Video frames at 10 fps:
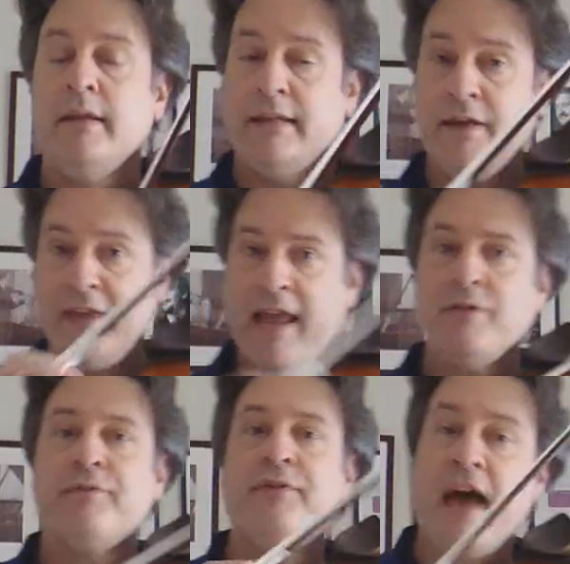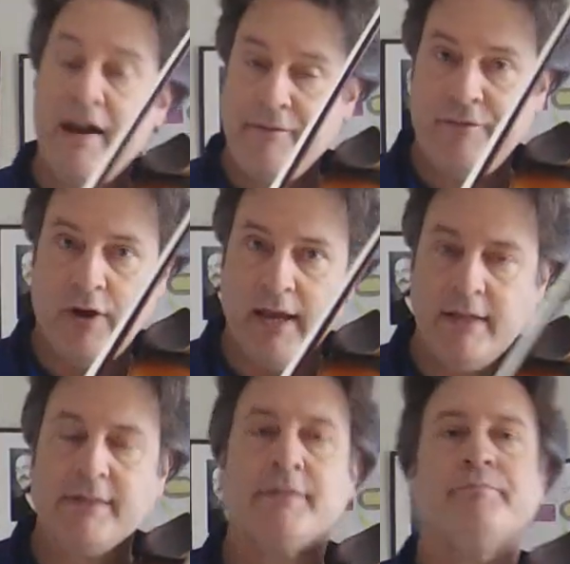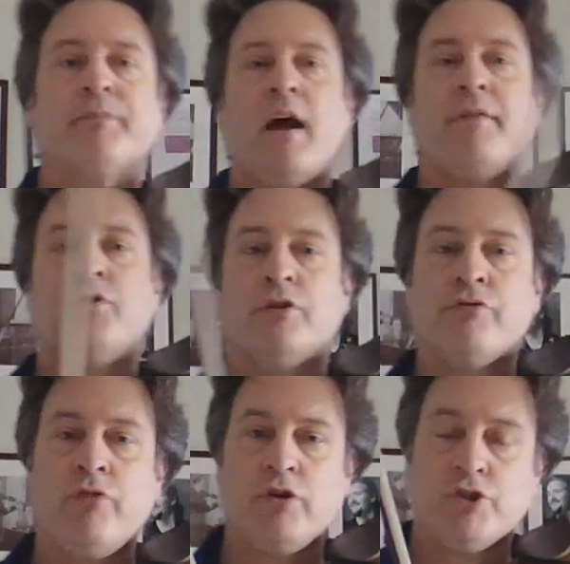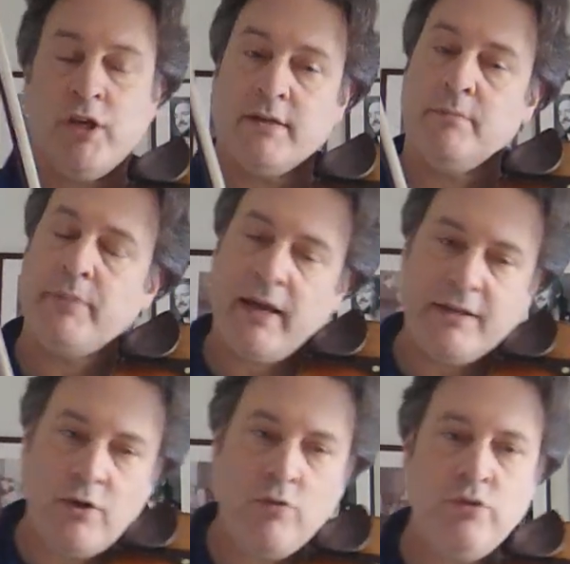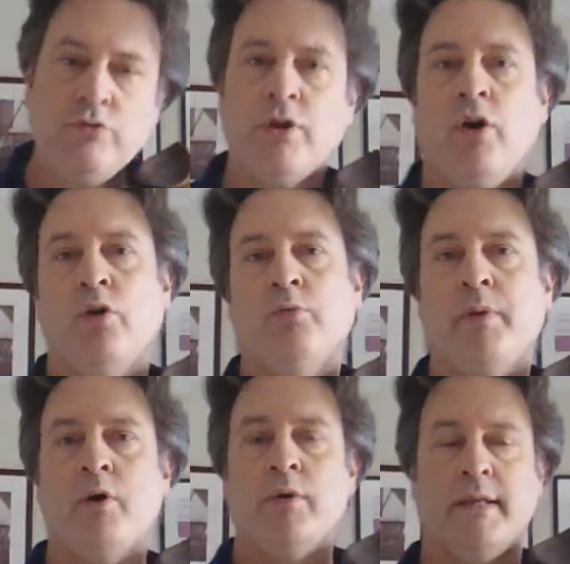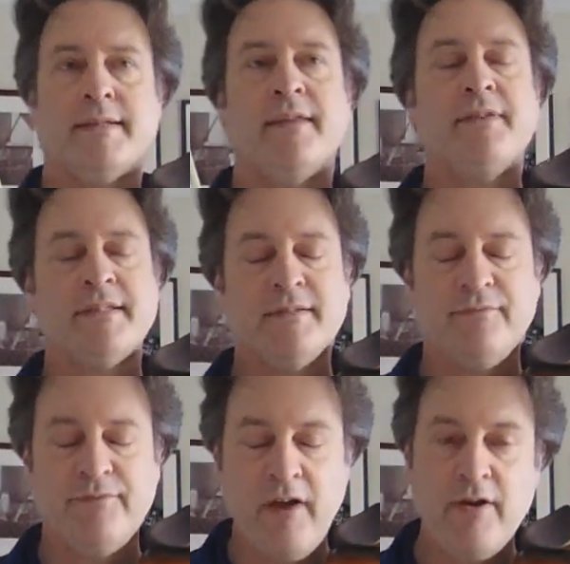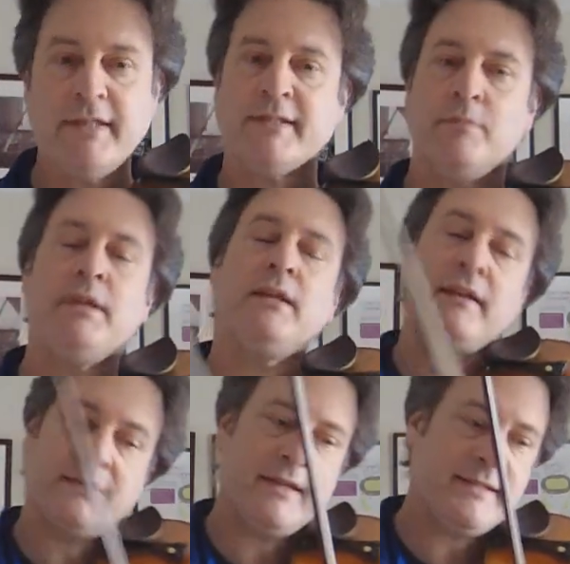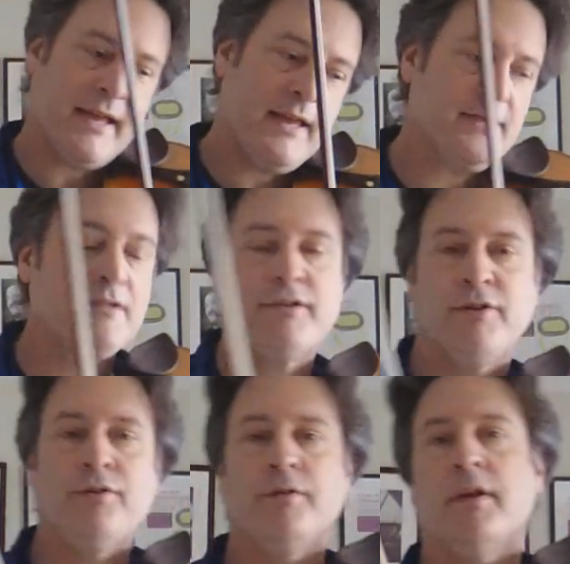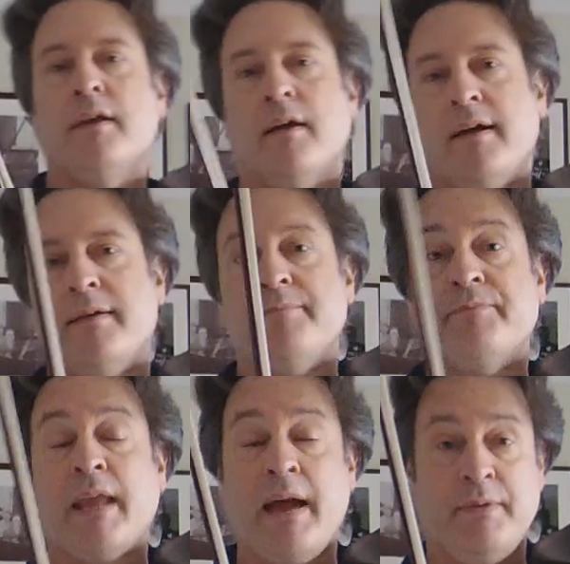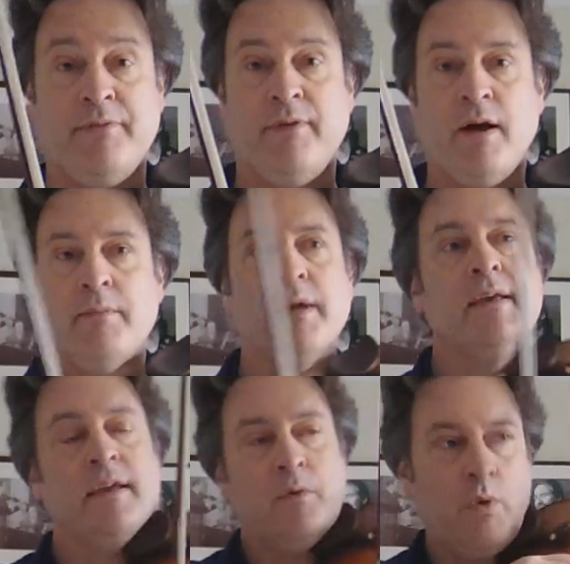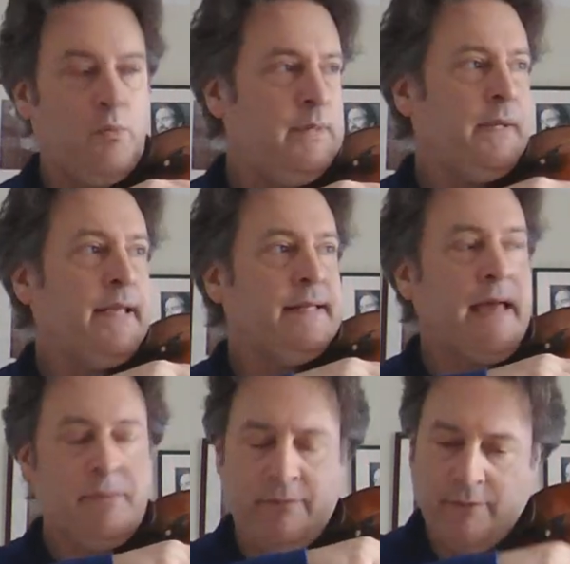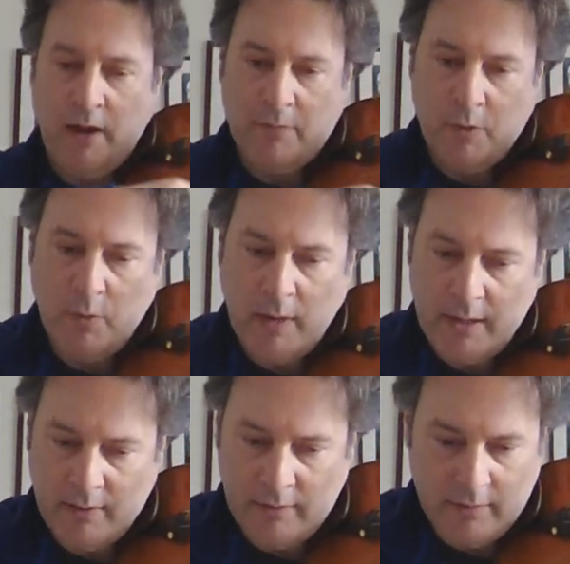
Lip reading: Now the end of that phrase, I've got a crotchet, but I don't use a whole bow in it. This is very similar, as I said, to Happy Farmer. When we played Happy Farmer, we went...